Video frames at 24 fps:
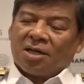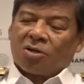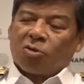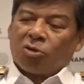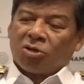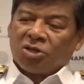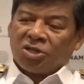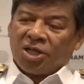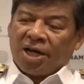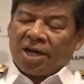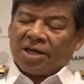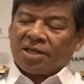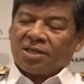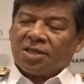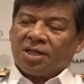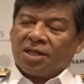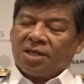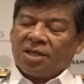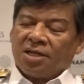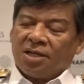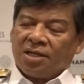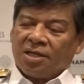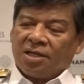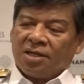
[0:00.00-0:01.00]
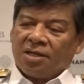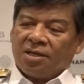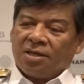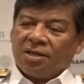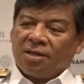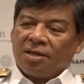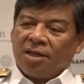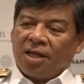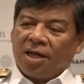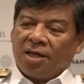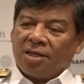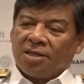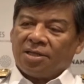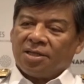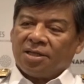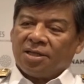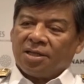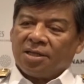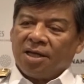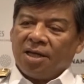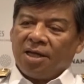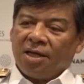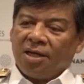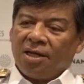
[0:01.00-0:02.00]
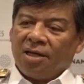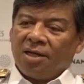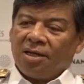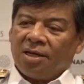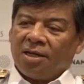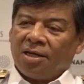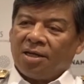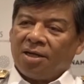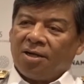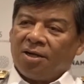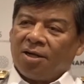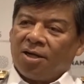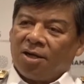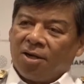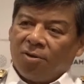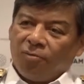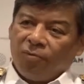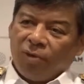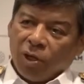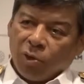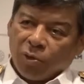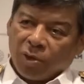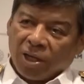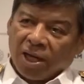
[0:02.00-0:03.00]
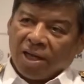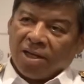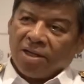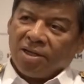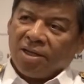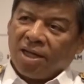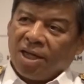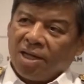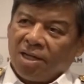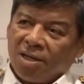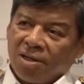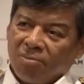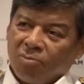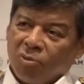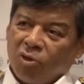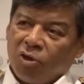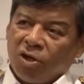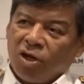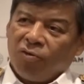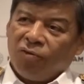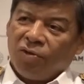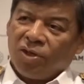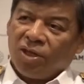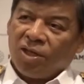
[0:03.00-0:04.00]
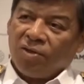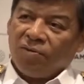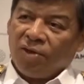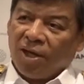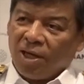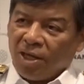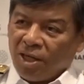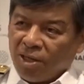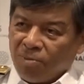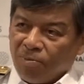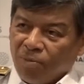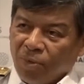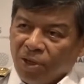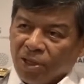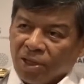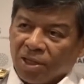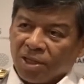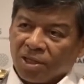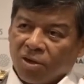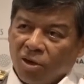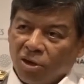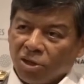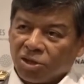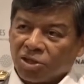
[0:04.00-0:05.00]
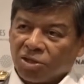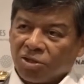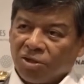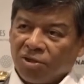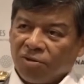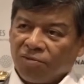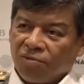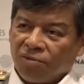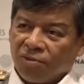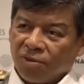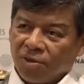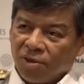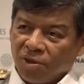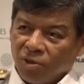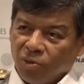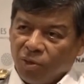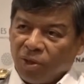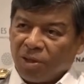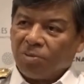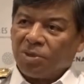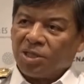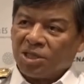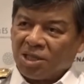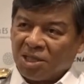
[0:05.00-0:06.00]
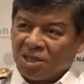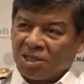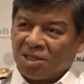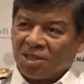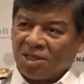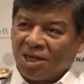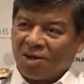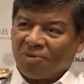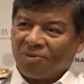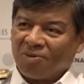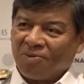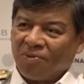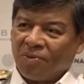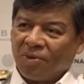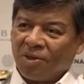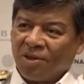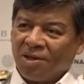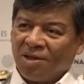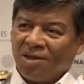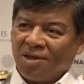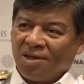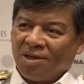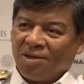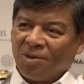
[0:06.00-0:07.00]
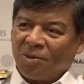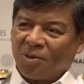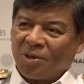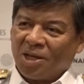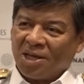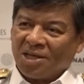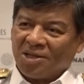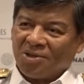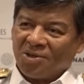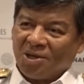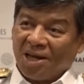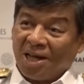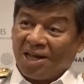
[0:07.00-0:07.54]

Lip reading: contract, that again we look at that more innovative, and it brings the cost of doing business down. Okay, so